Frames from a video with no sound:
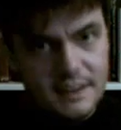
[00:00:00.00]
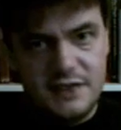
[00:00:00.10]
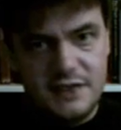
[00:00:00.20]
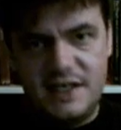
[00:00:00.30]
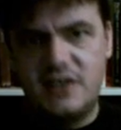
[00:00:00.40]

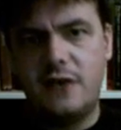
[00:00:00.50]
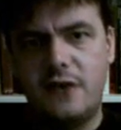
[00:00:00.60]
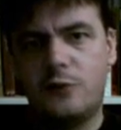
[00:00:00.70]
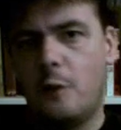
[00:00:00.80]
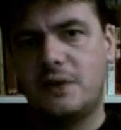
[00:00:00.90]

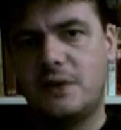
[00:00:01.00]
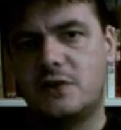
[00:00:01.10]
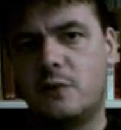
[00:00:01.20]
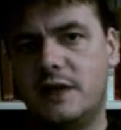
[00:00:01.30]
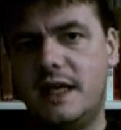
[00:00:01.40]
Zinjanthropus is
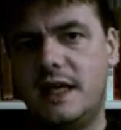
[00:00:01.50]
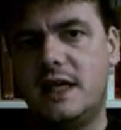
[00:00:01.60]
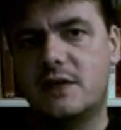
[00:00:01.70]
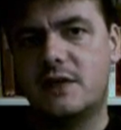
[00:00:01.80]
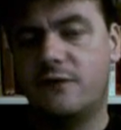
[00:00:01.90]
what Leakey
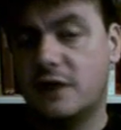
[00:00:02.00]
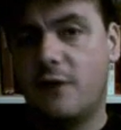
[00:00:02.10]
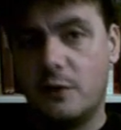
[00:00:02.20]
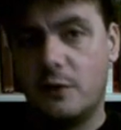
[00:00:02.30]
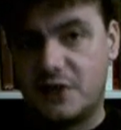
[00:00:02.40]
just. first of
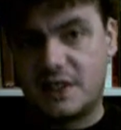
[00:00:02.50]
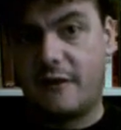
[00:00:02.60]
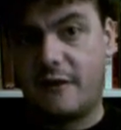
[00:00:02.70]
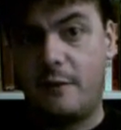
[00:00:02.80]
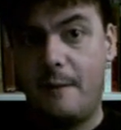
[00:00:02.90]
all it was
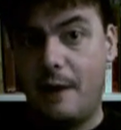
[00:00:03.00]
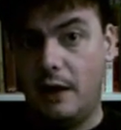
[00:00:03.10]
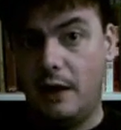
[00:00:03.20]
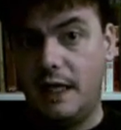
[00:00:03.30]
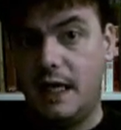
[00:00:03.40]
discovered by
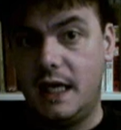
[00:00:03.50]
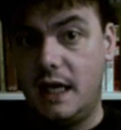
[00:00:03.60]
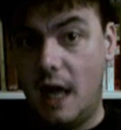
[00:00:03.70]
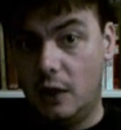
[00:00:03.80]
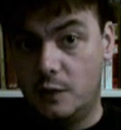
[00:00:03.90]
Mary Leakey,
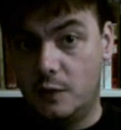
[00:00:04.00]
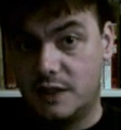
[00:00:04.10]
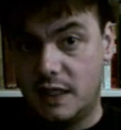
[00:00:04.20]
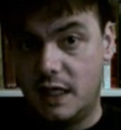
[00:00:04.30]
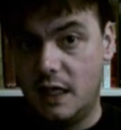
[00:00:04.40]
not Louis
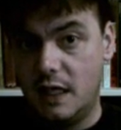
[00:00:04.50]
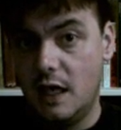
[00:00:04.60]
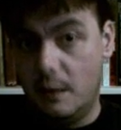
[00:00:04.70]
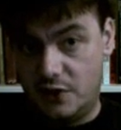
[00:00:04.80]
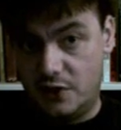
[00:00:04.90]
Leakey.
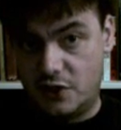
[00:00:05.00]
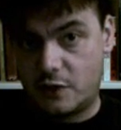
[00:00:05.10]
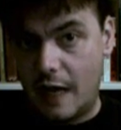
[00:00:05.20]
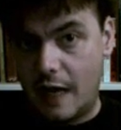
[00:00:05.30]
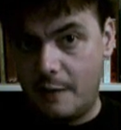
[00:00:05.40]
It was
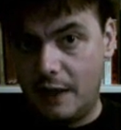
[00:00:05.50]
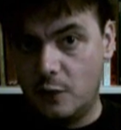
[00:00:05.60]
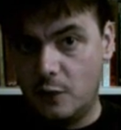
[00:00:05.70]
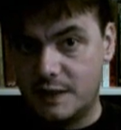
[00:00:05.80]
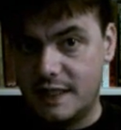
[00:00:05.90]
described by
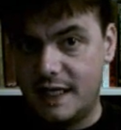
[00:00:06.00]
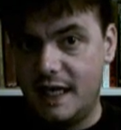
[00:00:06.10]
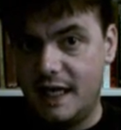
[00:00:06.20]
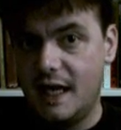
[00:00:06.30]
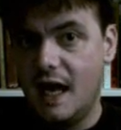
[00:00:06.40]
Louis
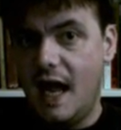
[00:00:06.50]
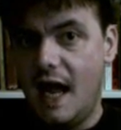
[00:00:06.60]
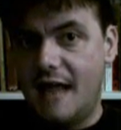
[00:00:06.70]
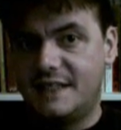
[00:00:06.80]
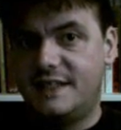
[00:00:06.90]
Leakey
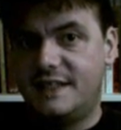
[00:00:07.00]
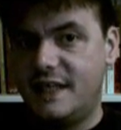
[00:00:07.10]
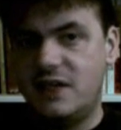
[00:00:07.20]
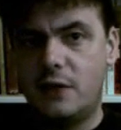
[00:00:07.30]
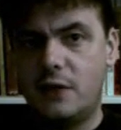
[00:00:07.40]
as
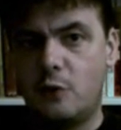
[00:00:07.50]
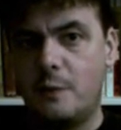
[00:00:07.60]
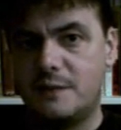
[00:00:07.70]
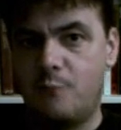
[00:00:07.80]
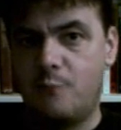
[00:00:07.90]

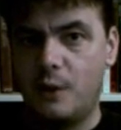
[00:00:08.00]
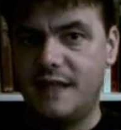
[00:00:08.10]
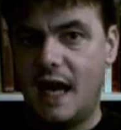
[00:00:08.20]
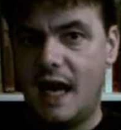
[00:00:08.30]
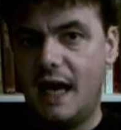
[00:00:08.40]
Zinjanthropus
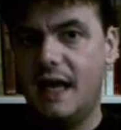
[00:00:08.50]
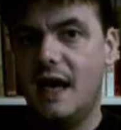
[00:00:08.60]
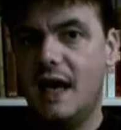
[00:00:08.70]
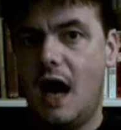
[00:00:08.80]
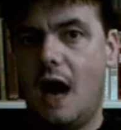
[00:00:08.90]
boisei.
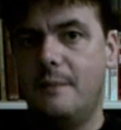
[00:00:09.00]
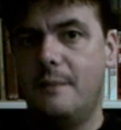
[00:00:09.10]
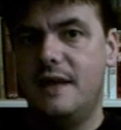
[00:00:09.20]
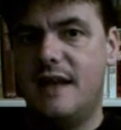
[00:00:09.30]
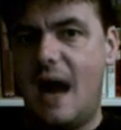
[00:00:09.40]
Um,
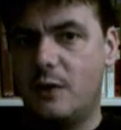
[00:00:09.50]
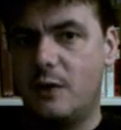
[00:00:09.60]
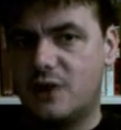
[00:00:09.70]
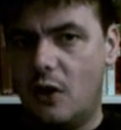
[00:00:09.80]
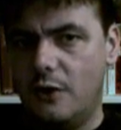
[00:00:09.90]
now is
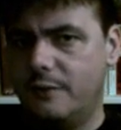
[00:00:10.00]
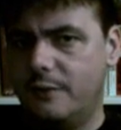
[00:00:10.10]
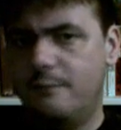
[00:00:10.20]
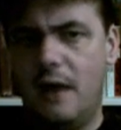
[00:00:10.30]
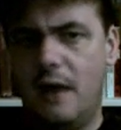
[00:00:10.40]
called
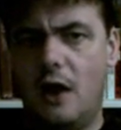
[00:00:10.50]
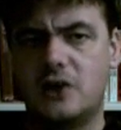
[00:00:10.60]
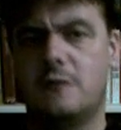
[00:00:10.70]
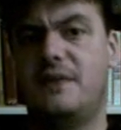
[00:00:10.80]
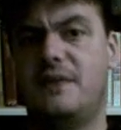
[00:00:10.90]

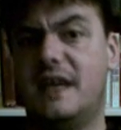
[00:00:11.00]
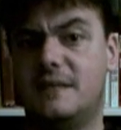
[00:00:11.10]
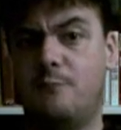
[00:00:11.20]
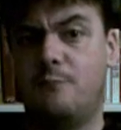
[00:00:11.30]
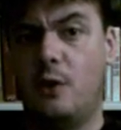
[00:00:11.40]
Australopithecus
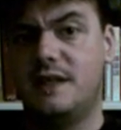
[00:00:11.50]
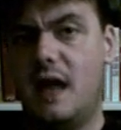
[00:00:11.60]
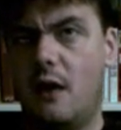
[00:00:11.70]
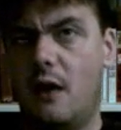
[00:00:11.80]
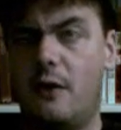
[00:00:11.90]

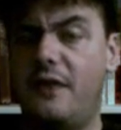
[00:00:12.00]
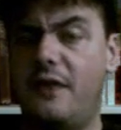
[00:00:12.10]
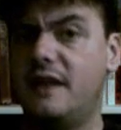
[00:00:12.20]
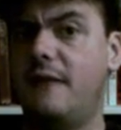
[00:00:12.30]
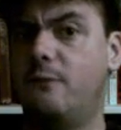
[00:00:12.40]
boisei, although I
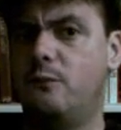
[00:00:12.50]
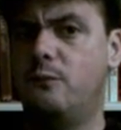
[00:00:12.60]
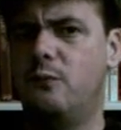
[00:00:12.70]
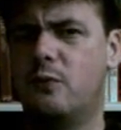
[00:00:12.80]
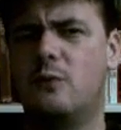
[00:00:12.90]
think they've
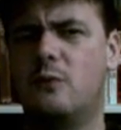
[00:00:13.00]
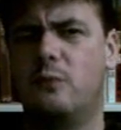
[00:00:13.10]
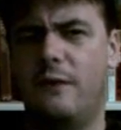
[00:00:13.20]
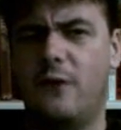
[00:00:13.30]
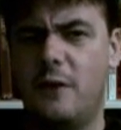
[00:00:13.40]

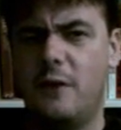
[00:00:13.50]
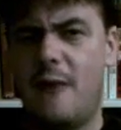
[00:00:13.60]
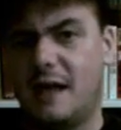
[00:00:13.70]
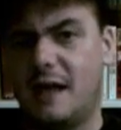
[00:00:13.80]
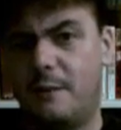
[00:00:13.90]
reverted
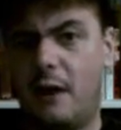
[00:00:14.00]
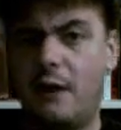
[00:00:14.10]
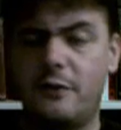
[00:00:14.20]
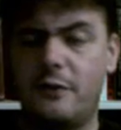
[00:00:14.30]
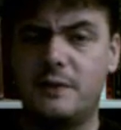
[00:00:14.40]
back to
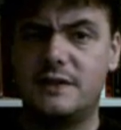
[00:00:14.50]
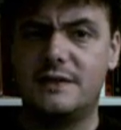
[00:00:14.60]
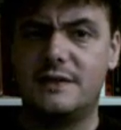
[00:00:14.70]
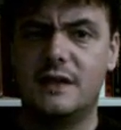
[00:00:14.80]
Paranthropus.